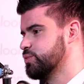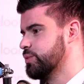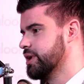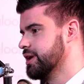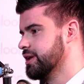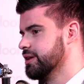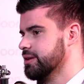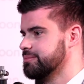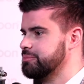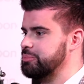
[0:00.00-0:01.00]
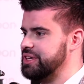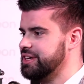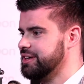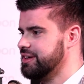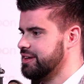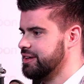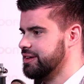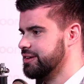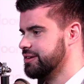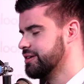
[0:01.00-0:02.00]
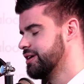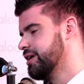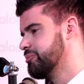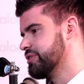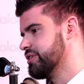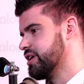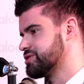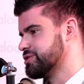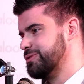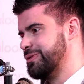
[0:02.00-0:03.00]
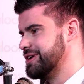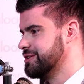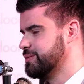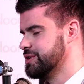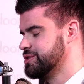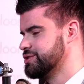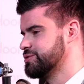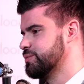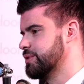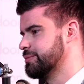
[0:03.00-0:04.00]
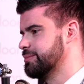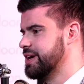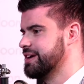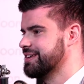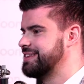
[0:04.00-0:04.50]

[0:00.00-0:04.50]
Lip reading: will be in production, which won't make it